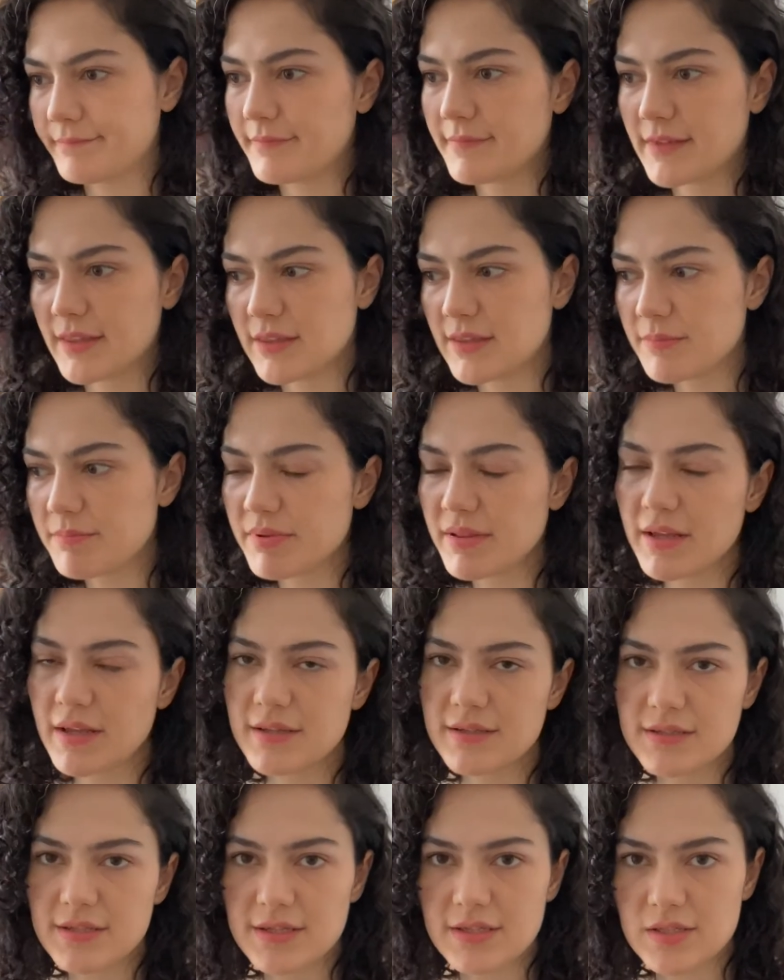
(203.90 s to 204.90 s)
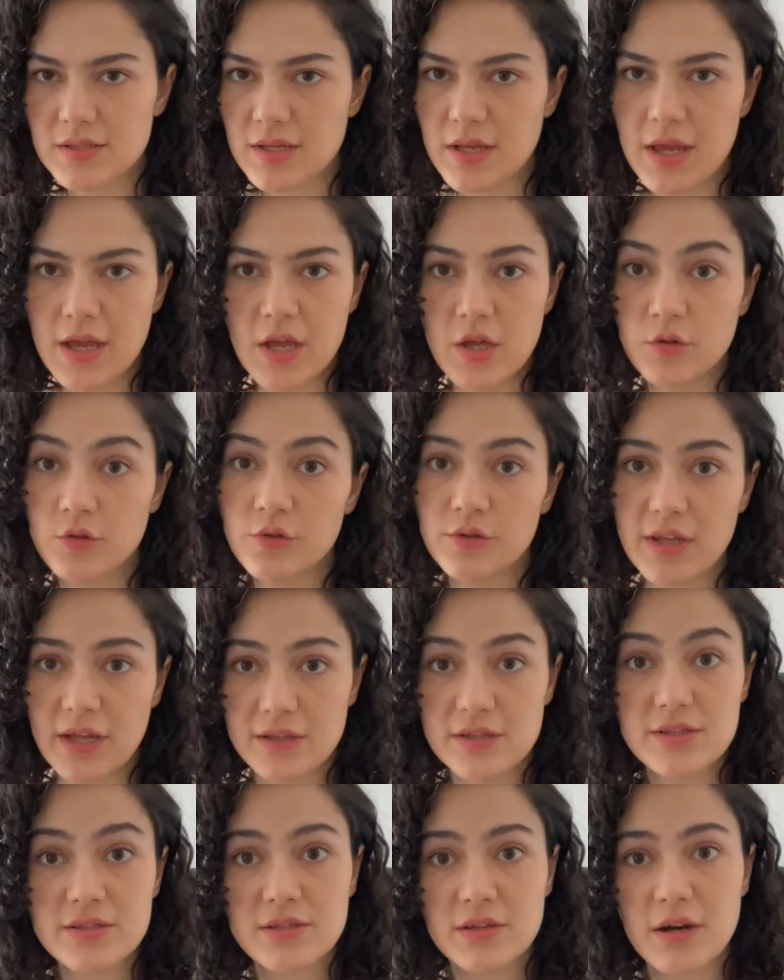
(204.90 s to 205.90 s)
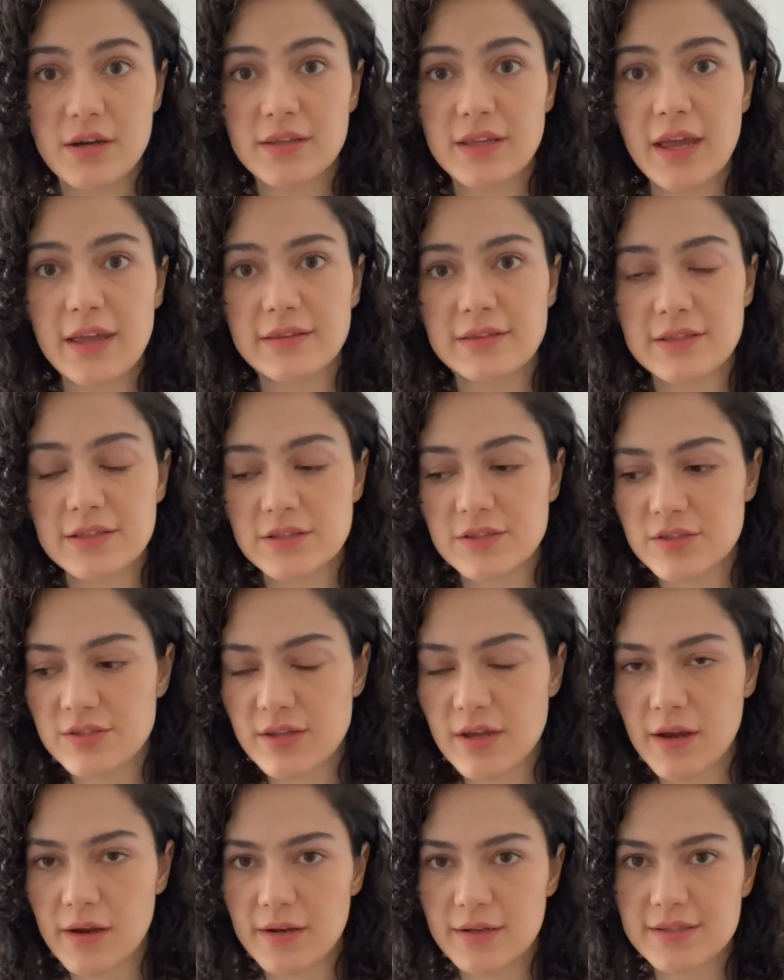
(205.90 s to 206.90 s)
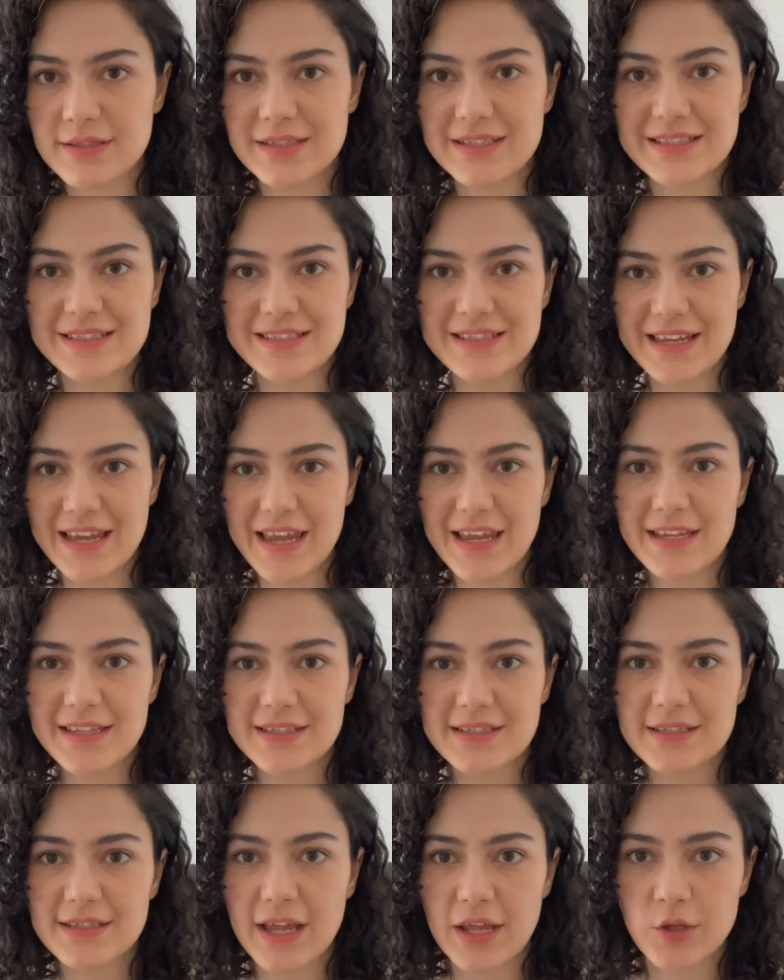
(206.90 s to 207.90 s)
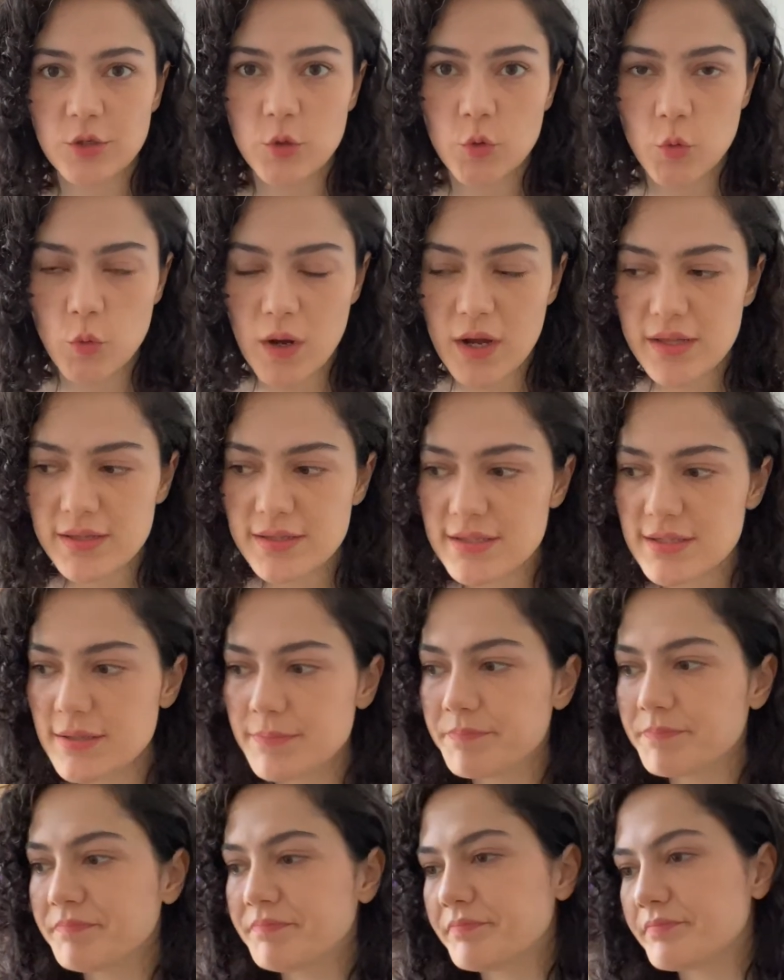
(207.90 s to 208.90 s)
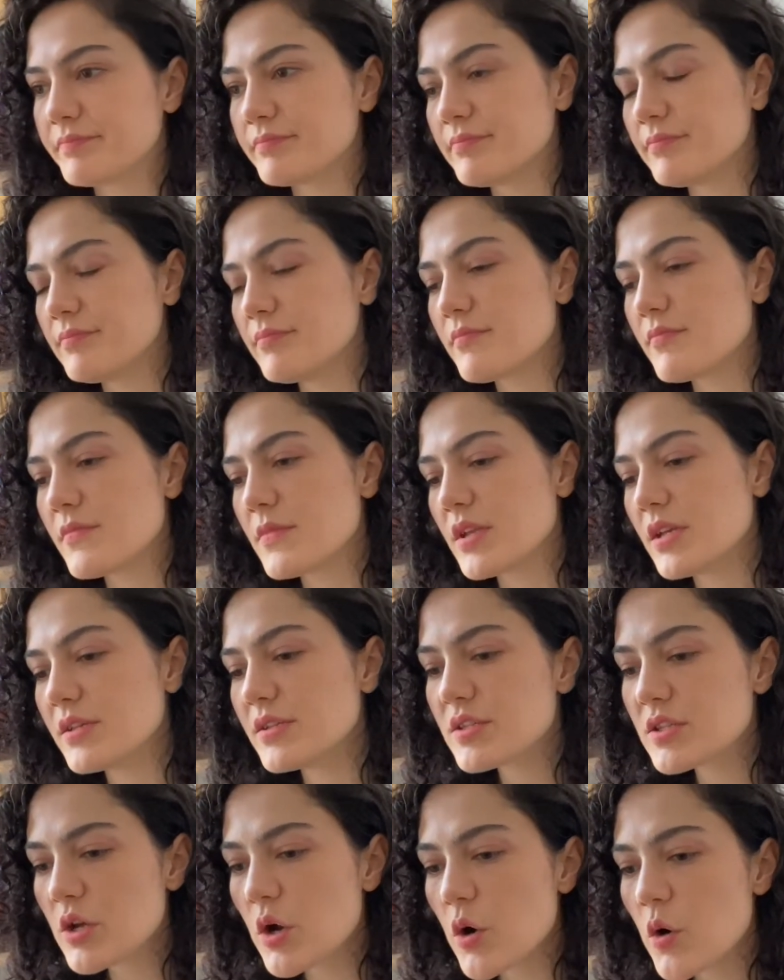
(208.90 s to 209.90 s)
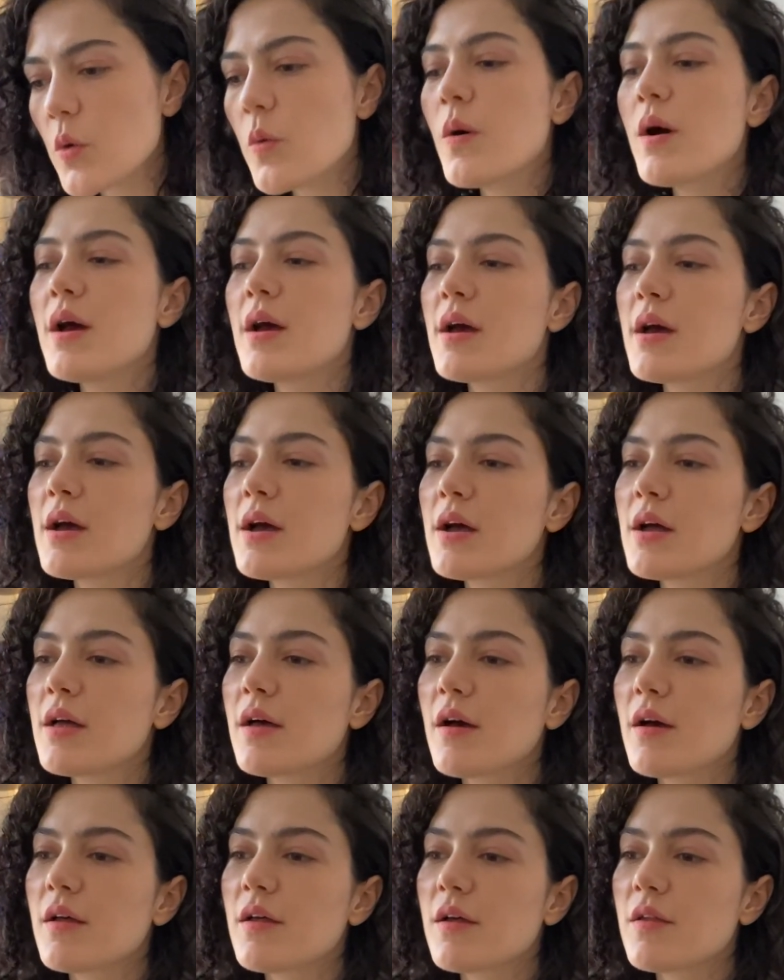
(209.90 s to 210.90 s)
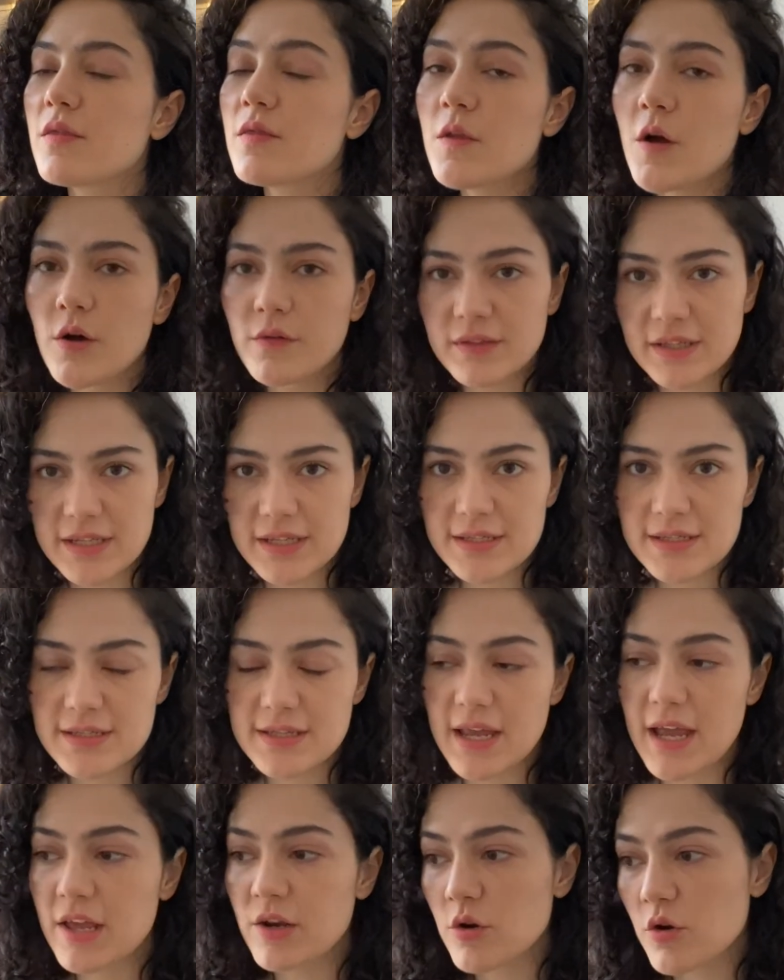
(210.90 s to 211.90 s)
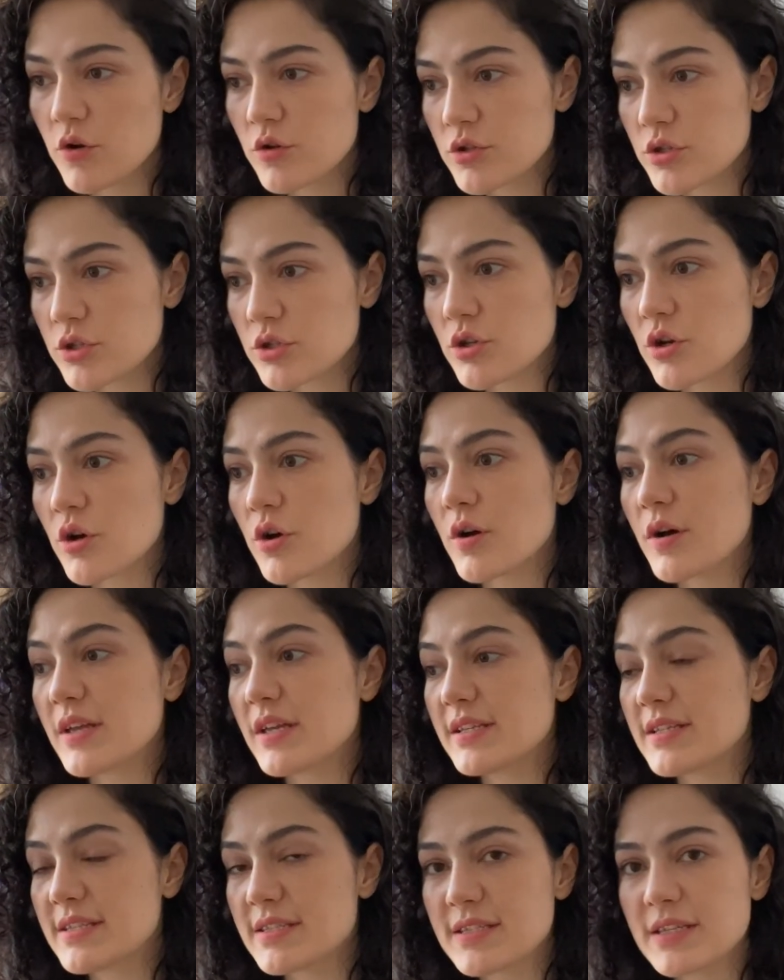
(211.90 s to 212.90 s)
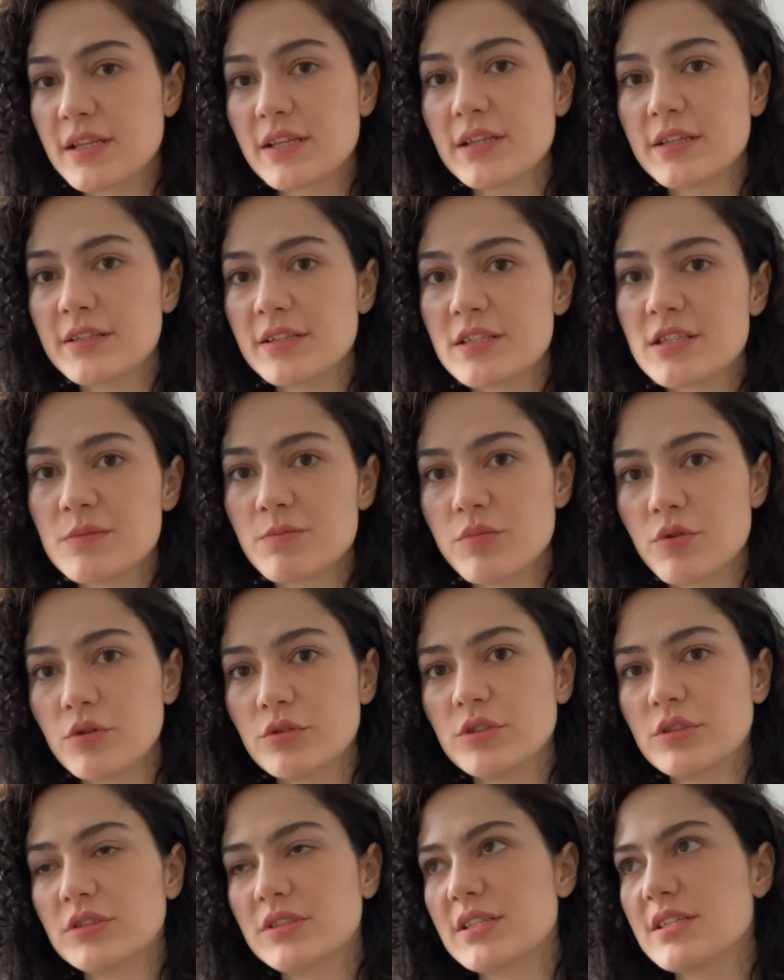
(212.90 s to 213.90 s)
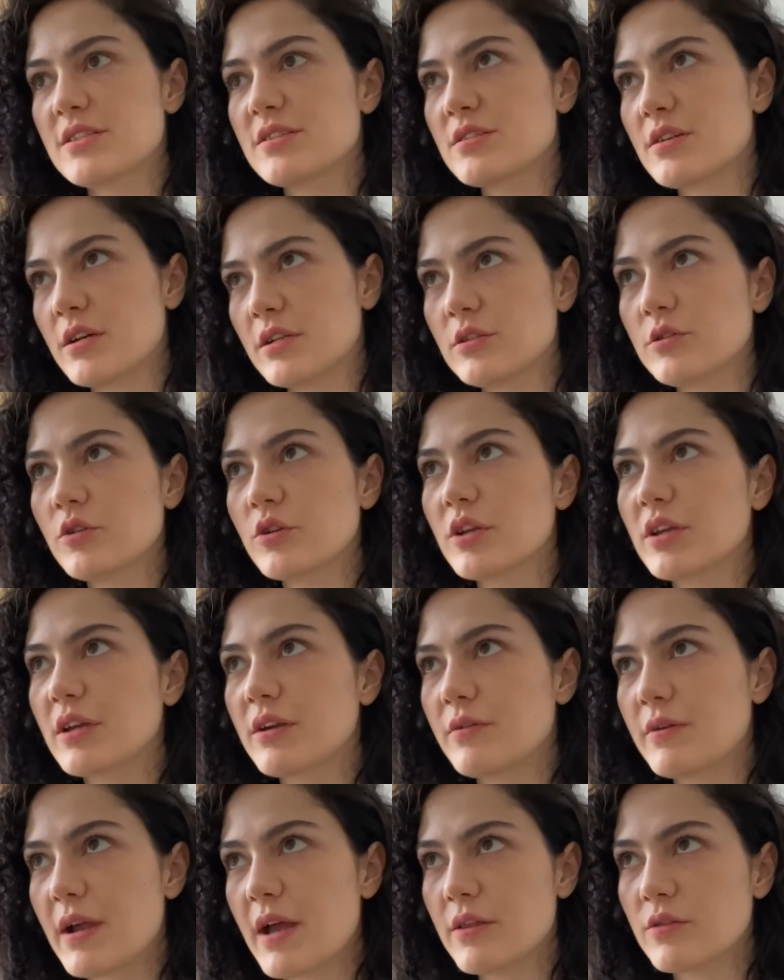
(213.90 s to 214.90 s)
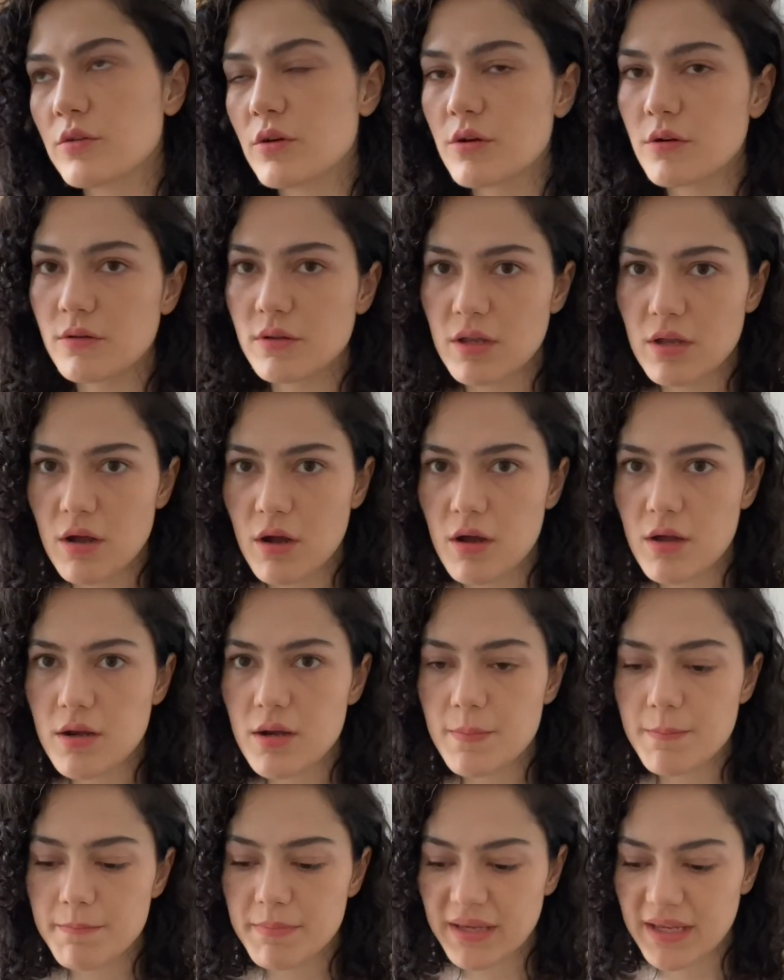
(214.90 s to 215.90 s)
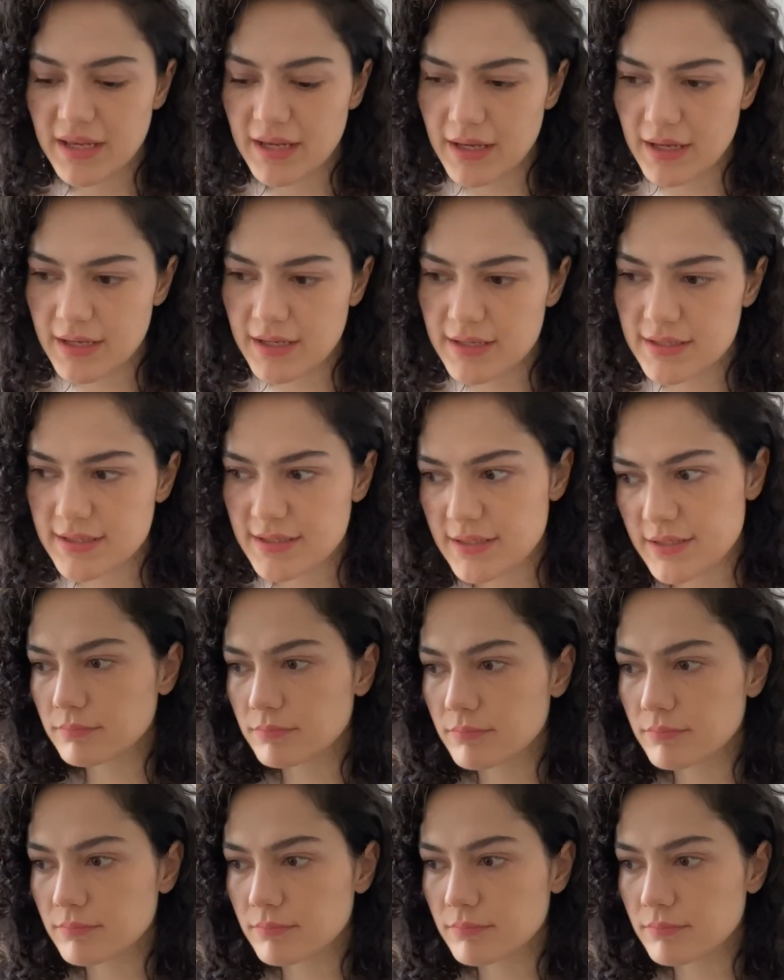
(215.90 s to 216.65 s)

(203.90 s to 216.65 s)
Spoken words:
the places do not start at the desired date that you want. So know this, and also still it is important to start looking around early on because